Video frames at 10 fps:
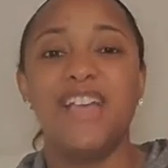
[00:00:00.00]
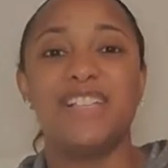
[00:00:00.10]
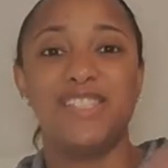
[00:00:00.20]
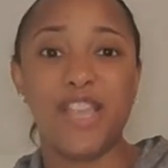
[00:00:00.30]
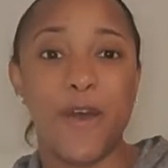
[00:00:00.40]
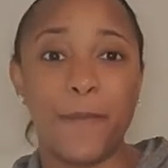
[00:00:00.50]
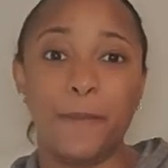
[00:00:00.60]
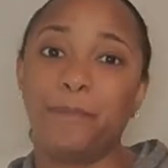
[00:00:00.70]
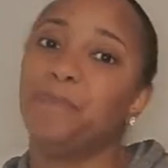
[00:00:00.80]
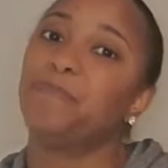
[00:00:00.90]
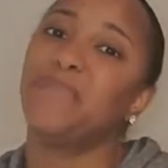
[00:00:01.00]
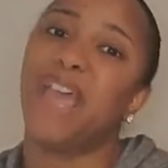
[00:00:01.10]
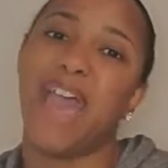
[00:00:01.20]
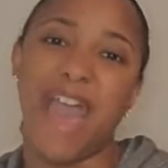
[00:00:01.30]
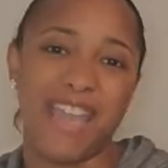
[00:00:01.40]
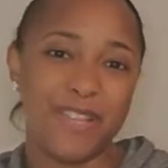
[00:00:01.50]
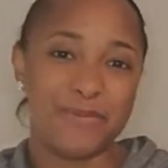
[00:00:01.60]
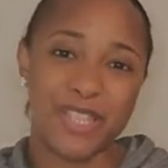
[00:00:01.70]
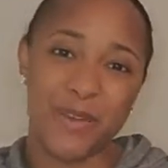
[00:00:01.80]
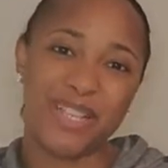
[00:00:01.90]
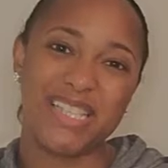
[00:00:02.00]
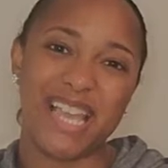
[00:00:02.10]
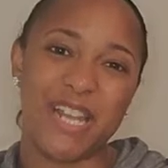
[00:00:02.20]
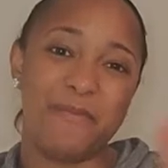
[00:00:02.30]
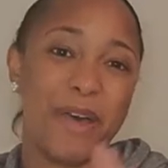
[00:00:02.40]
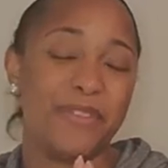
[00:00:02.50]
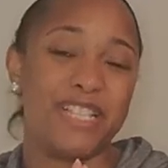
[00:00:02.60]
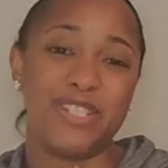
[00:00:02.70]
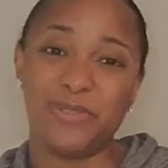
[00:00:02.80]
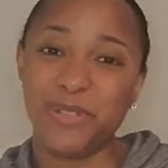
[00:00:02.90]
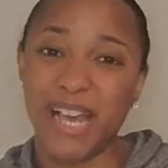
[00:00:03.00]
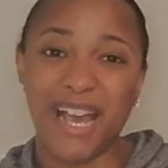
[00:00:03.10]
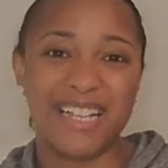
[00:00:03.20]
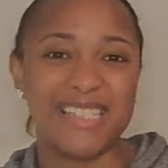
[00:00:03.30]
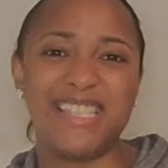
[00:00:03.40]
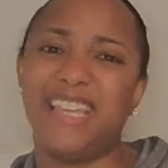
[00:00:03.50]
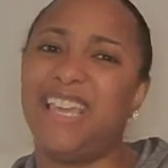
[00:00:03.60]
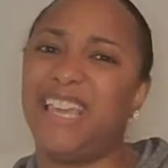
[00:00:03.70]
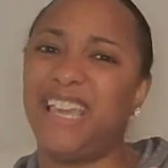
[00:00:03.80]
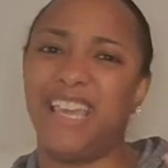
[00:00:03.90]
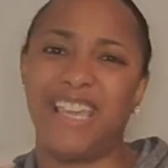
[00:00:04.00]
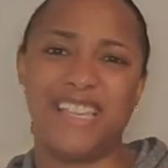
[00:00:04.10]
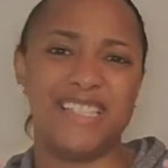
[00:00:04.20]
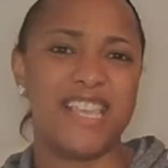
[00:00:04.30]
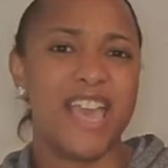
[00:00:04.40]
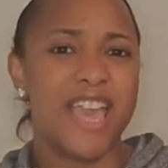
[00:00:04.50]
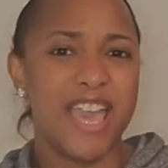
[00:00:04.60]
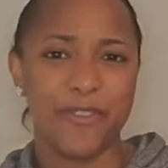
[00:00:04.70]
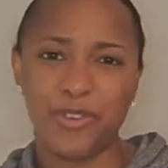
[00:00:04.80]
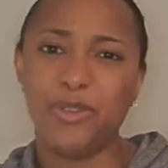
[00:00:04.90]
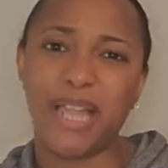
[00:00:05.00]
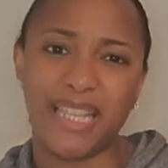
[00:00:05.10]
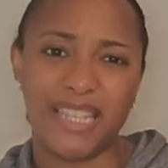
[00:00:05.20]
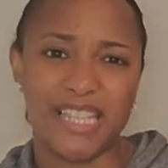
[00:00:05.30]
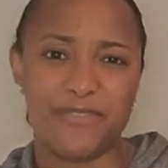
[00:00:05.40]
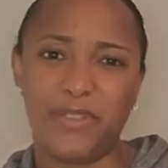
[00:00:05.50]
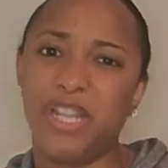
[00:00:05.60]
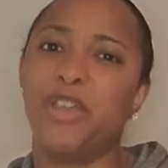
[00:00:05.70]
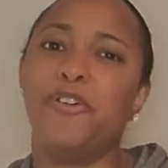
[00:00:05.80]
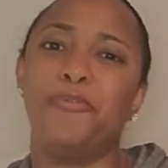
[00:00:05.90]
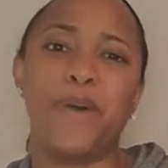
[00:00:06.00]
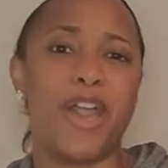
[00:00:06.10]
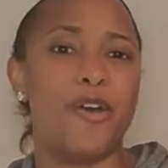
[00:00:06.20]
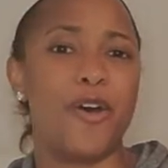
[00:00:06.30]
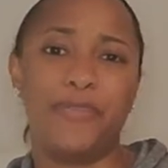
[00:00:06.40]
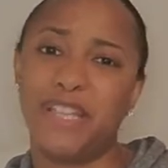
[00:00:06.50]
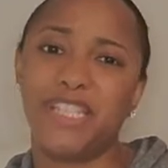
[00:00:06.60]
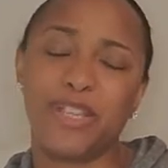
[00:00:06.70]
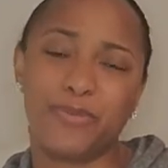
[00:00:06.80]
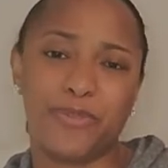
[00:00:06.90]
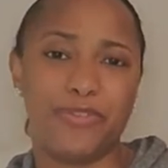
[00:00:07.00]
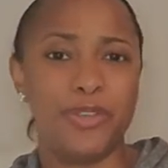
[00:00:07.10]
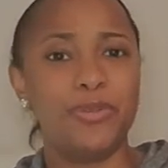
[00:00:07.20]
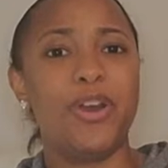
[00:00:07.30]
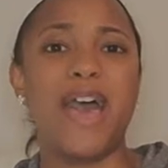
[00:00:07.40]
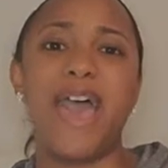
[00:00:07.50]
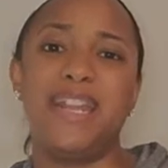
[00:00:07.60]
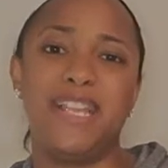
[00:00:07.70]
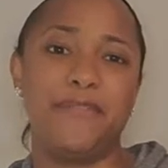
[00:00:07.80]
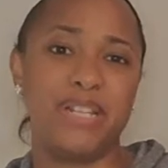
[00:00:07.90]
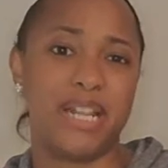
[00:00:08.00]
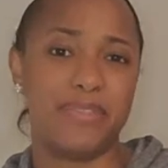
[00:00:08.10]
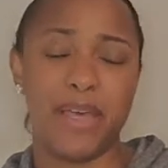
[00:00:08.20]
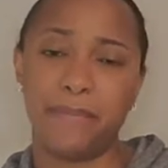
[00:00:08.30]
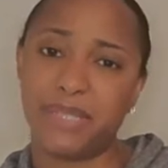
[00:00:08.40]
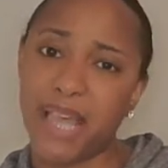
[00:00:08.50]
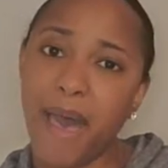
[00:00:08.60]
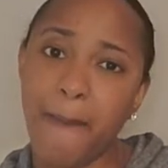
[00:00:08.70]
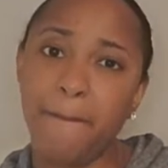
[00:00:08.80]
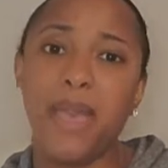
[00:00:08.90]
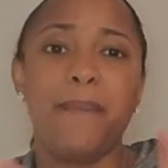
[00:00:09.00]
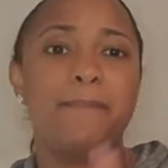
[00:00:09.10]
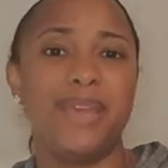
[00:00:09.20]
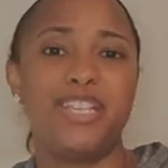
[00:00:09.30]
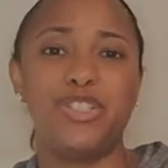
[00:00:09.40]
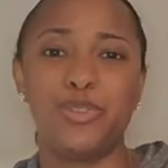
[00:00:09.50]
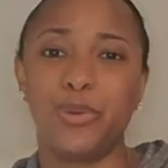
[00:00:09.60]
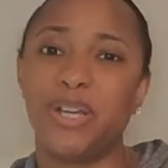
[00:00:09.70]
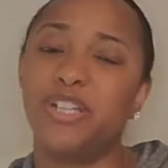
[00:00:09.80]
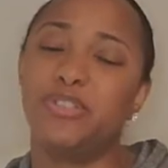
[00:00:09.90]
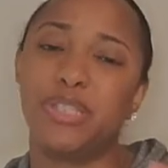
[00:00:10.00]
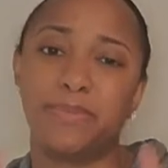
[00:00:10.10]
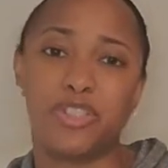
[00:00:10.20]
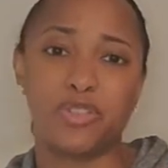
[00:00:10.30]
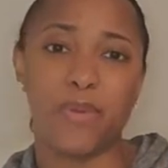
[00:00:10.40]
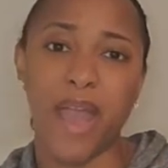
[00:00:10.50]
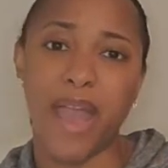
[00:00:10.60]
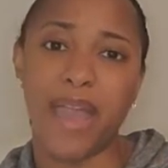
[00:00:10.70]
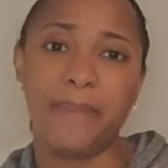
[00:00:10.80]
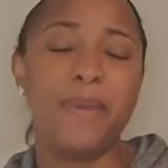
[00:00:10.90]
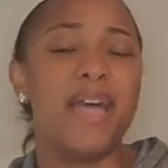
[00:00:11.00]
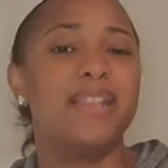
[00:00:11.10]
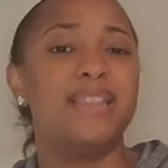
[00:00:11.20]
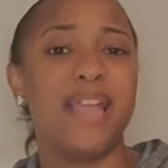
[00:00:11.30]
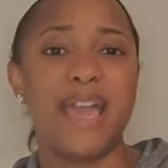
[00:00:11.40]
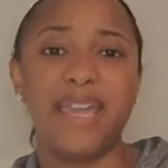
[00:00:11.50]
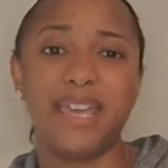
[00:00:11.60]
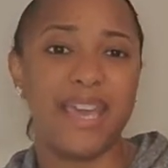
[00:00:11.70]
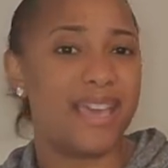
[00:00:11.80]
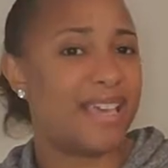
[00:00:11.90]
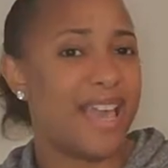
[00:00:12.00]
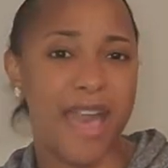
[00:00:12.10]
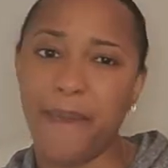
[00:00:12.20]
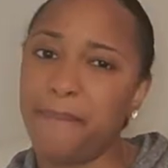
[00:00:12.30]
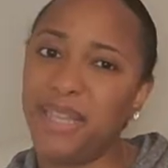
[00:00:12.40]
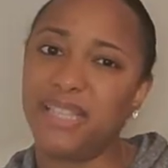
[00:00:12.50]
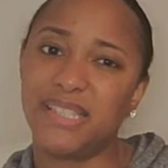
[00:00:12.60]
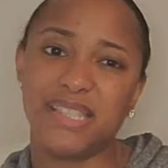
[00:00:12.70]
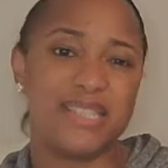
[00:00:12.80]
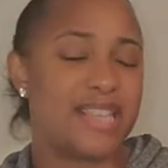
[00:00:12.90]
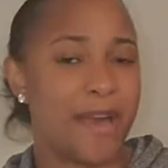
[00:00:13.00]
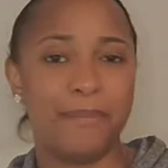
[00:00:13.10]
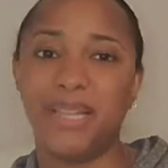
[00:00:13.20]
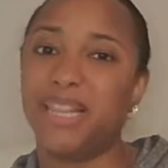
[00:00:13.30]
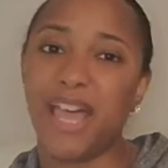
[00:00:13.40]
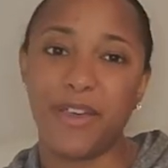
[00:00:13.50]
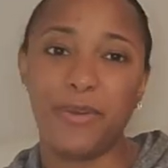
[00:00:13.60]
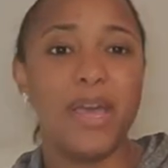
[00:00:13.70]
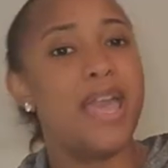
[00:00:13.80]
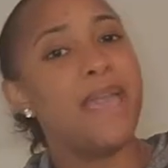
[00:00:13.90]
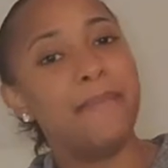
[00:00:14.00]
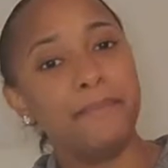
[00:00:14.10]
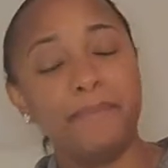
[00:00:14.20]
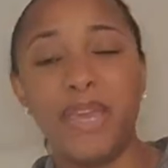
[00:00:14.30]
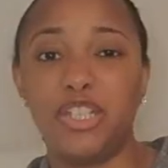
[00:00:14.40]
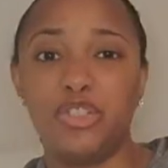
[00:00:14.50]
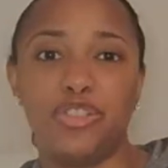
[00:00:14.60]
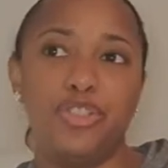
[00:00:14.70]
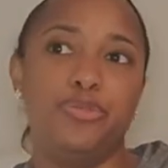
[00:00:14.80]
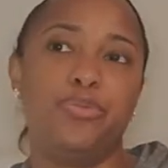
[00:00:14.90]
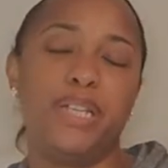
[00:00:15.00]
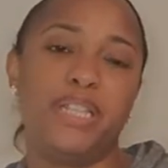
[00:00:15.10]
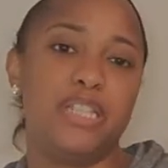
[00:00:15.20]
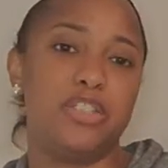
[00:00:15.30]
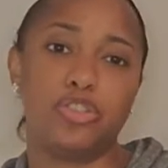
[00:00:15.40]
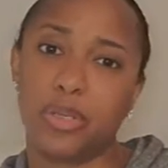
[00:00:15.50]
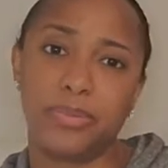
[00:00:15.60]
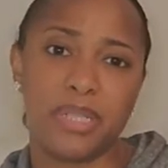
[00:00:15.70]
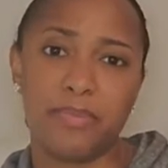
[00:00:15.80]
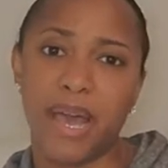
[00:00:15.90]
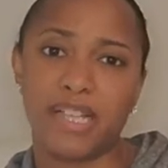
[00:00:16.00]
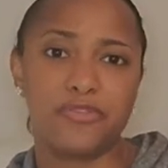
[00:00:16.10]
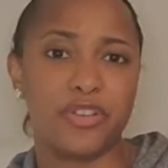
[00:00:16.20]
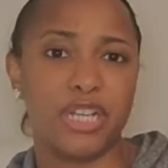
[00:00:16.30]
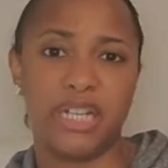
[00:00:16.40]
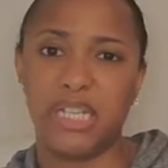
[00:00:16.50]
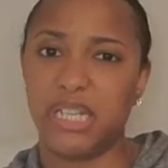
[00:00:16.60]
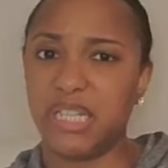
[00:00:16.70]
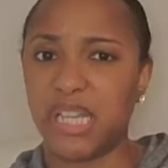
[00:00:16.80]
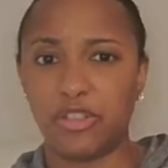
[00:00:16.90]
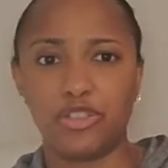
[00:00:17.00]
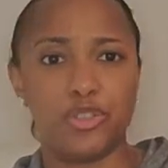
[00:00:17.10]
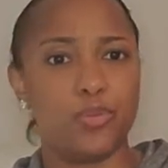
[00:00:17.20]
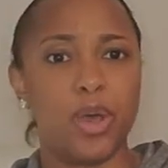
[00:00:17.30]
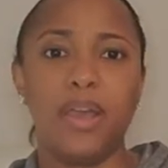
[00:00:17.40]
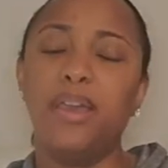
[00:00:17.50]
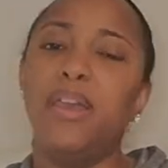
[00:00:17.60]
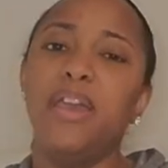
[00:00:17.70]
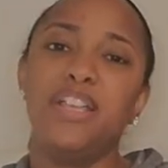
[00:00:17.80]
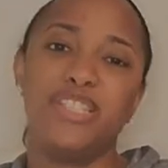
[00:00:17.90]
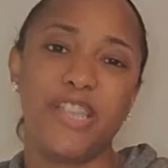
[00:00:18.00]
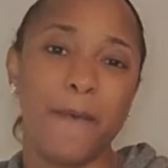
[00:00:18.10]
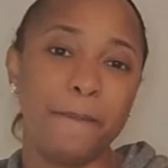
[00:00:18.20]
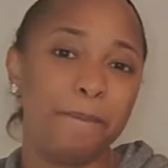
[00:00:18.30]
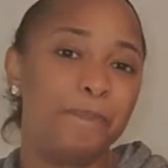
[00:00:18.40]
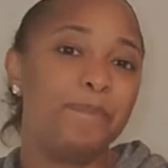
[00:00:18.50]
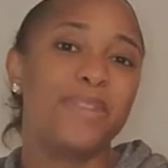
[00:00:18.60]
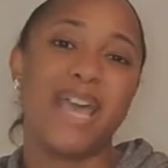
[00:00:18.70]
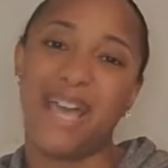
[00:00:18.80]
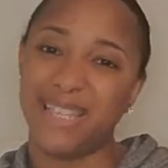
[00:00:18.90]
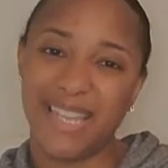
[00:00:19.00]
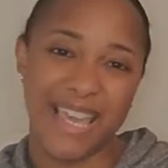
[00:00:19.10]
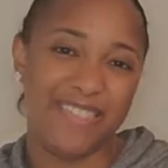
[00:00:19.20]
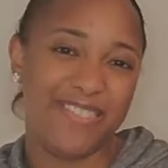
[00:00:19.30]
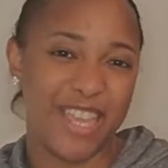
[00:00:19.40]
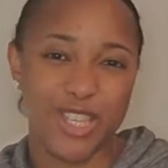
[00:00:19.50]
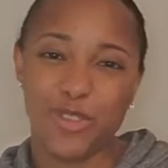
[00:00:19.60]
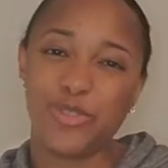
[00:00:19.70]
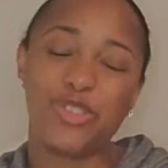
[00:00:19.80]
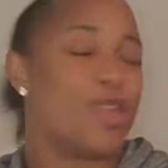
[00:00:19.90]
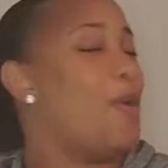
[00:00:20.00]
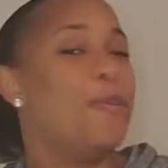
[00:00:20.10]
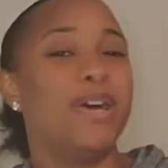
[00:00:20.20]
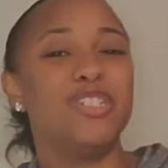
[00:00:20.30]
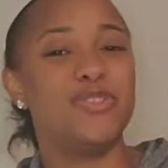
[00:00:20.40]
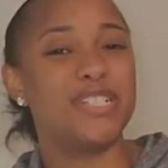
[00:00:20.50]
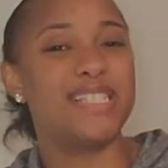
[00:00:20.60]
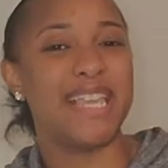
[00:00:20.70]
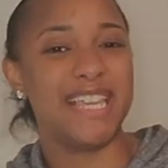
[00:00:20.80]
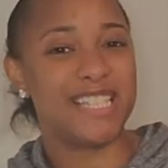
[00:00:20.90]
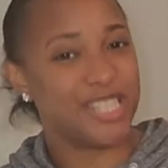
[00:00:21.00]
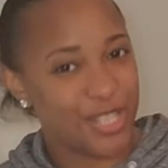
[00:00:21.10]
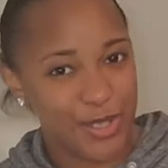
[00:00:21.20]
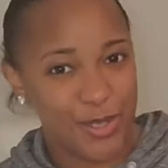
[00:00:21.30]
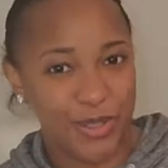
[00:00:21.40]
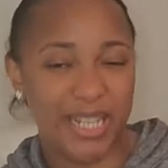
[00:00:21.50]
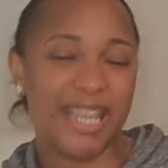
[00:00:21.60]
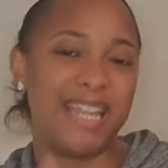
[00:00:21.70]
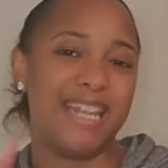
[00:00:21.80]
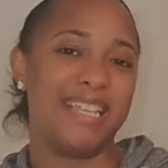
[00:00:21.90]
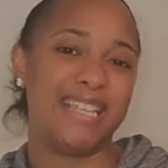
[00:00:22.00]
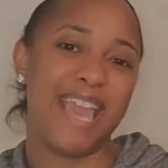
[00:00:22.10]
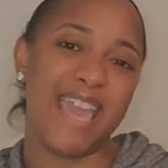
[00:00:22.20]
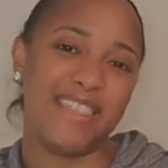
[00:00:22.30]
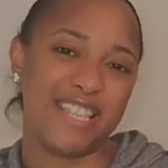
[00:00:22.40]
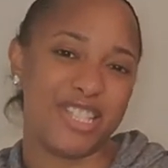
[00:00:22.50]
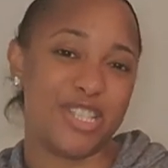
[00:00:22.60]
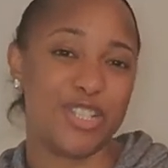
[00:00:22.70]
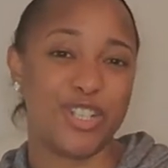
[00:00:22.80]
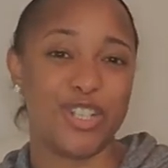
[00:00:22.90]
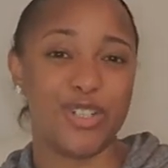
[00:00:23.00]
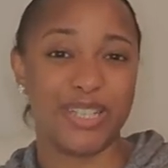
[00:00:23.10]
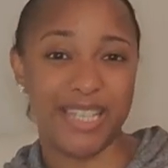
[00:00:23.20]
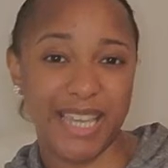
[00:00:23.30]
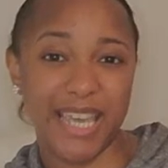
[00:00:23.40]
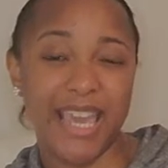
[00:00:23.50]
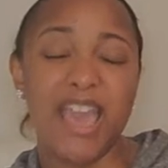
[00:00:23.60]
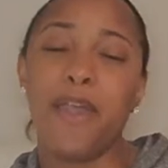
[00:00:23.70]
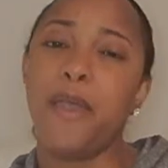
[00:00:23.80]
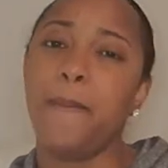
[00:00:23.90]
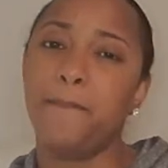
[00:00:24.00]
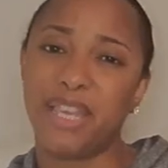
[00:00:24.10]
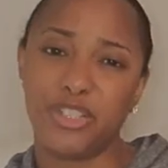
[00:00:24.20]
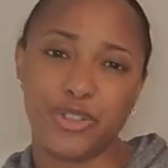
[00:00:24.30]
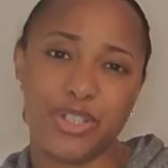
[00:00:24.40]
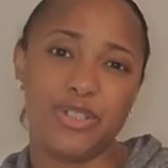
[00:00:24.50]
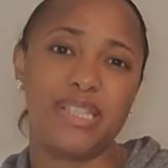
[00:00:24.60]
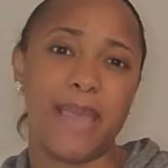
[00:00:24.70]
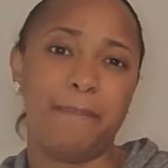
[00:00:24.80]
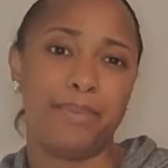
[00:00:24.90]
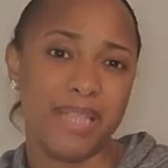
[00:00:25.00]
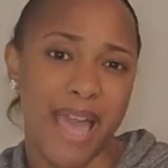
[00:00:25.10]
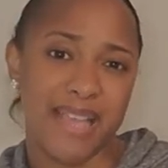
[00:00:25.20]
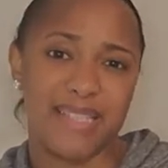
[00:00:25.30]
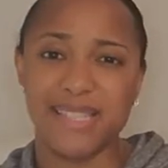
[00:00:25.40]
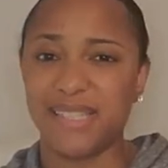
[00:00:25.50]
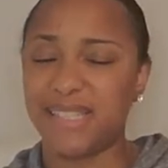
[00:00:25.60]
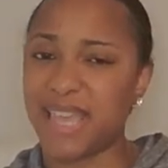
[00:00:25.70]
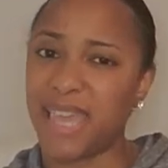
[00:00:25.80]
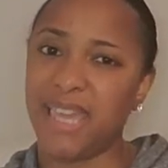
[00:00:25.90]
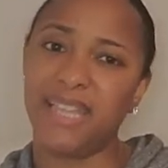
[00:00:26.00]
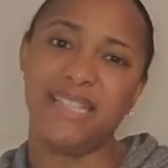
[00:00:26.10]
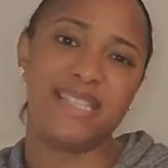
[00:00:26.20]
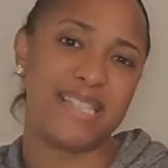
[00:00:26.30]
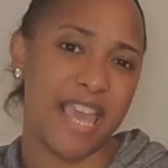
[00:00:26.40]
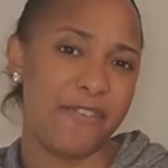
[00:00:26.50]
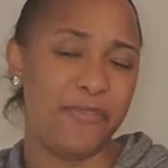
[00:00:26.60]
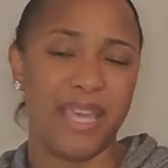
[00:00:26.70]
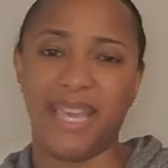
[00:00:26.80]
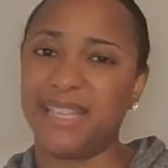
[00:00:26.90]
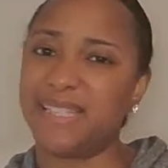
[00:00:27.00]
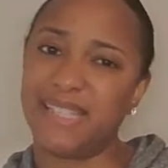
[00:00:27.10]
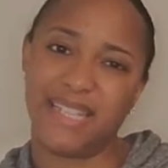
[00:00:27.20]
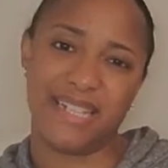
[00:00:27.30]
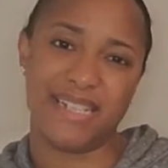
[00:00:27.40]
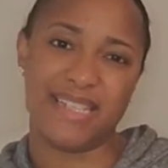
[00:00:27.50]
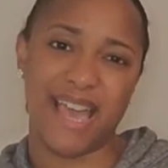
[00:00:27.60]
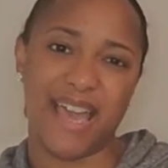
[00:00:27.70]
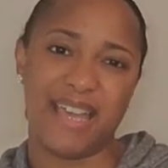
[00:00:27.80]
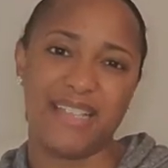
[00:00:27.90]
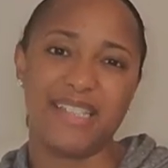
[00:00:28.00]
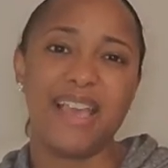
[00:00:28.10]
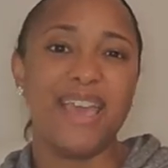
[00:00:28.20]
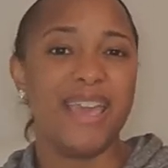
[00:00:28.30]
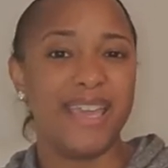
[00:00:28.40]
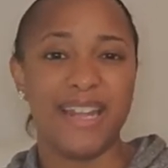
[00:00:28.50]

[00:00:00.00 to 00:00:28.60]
So I am so excited about this new content, and if you like this video, my authentic review, go ahead, give it a thumbs up. Make sure you subscribe, like, comment down below, and make sure you read the description box for any details you want. So again, thank you so much for staying tuned. And again, this is your girl Key. Make sure you stay blessed, sane, safe, and sanitized. And